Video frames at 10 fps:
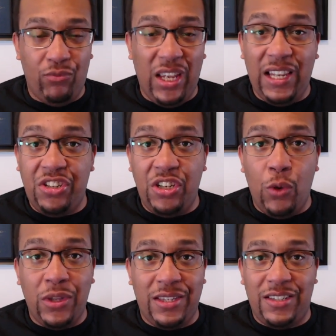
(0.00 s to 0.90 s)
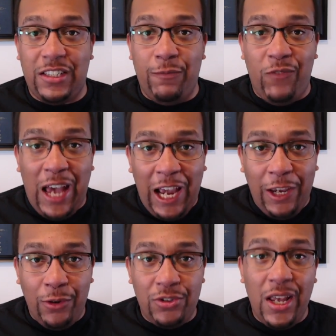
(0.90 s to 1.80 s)
It lets you know what the system
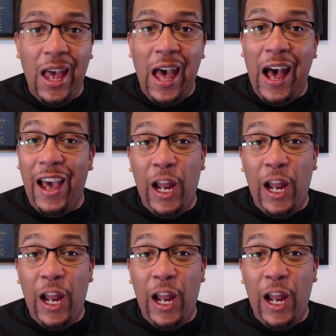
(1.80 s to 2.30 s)
values. It